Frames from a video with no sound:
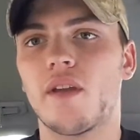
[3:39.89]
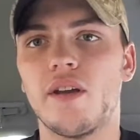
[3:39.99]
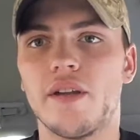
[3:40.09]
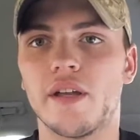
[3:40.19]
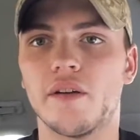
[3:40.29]

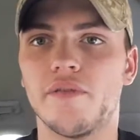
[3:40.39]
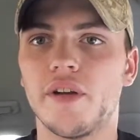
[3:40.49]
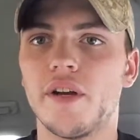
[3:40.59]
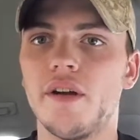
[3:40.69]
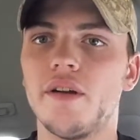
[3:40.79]
And you take your
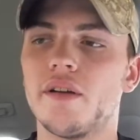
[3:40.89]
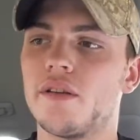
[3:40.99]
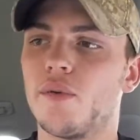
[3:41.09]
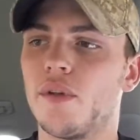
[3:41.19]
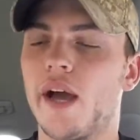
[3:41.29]
finger,
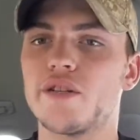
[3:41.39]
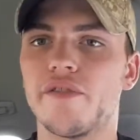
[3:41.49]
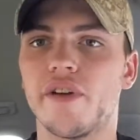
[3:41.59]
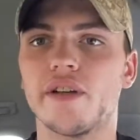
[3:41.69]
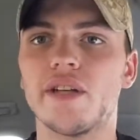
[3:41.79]
you relax
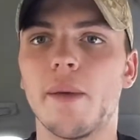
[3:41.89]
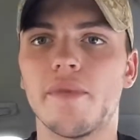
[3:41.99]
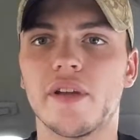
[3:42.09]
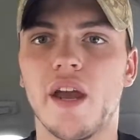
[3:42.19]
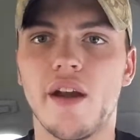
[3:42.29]
your finger on top
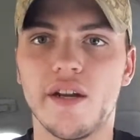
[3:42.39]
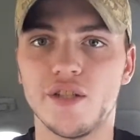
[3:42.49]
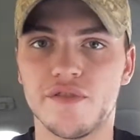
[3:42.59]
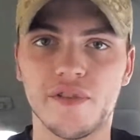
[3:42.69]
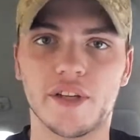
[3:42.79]
of the can, and
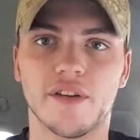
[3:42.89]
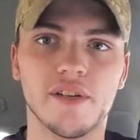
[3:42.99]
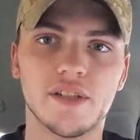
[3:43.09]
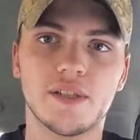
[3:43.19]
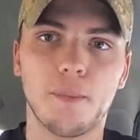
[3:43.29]
you just flick
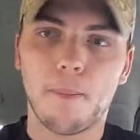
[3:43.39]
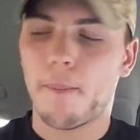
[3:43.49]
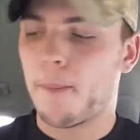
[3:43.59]
your wrist.